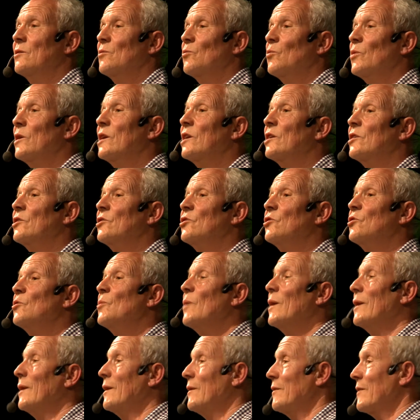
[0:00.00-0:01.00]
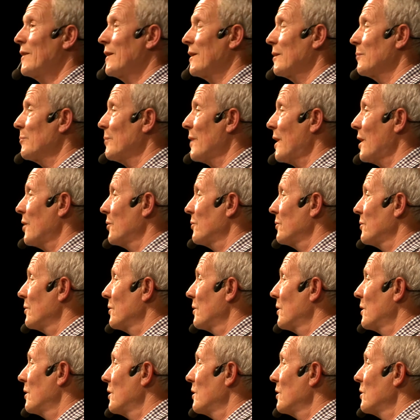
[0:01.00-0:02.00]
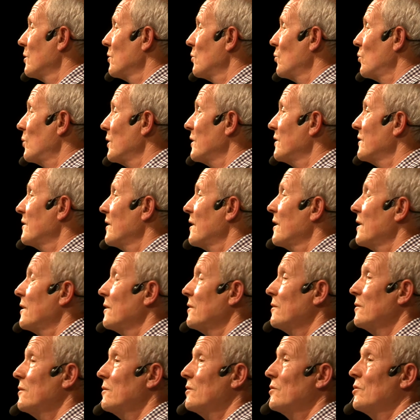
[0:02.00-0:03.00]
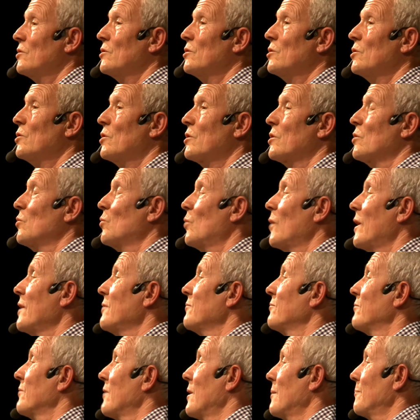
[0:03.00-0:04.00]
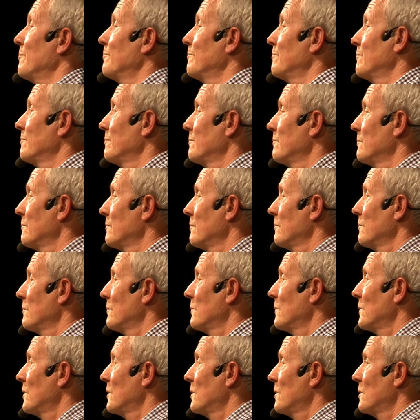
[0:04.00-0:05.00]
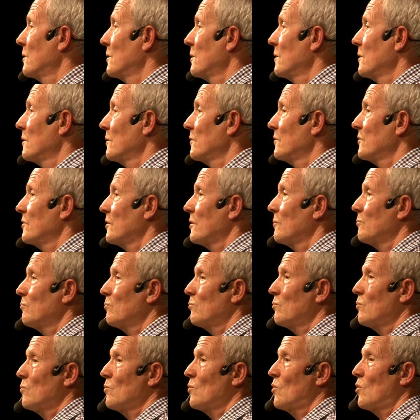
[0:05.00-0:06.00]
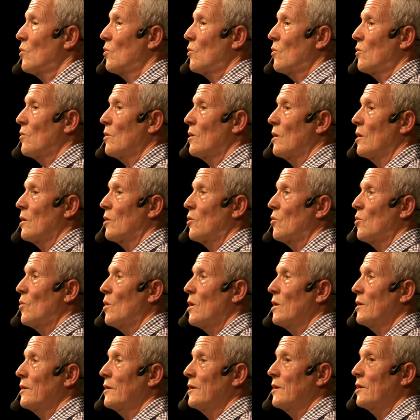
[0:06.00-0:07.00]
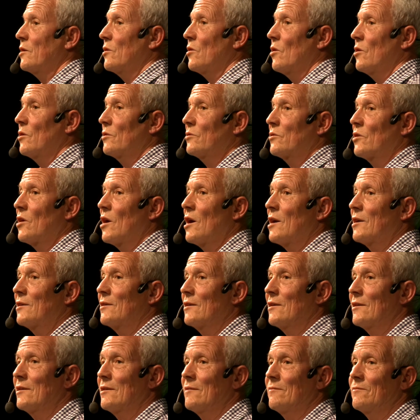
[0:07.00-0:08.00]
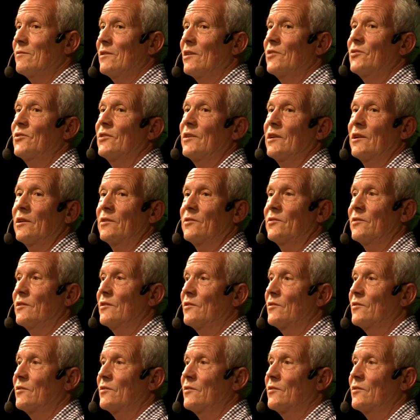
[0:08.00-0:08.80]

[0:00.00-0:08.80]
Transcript: we can do anything about, we tend to look away from. It's a quality called cognitive dissonance in